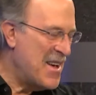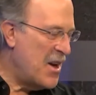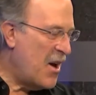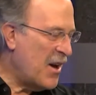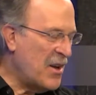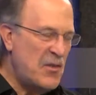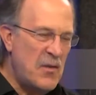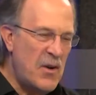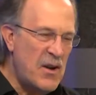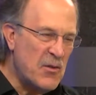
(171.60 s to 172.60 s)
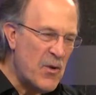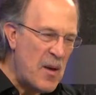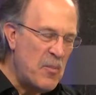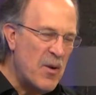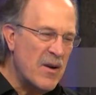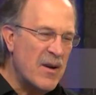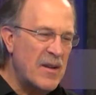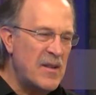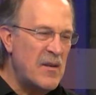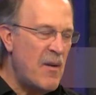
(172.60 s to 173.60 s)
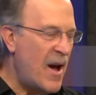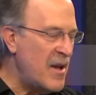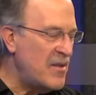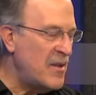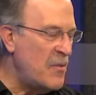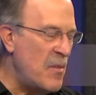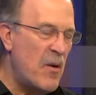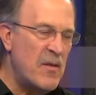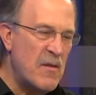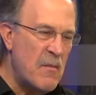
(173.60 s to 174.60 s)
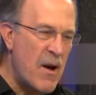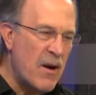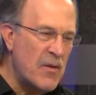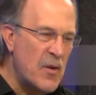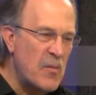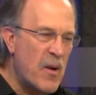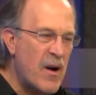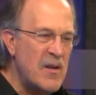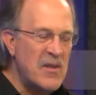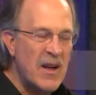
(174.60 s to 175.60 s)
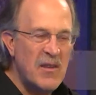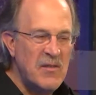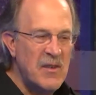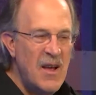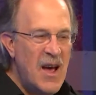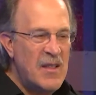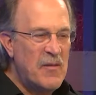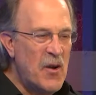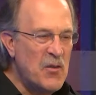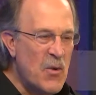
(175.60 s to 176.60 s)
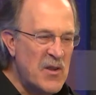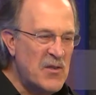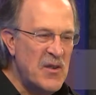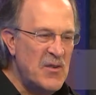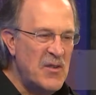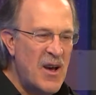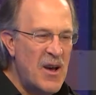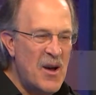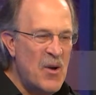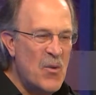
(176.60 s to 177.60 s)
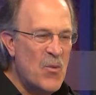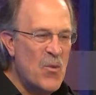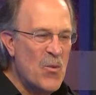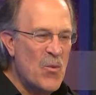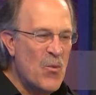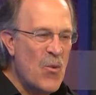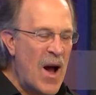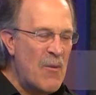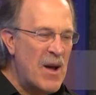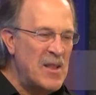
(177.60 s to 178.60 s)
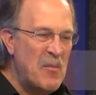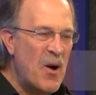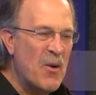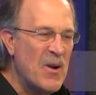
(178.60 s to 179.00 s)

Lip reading: All right, so you've written this great book, The Demise and Rebirth of American Third Parties, and I guess the first question is, why write the book?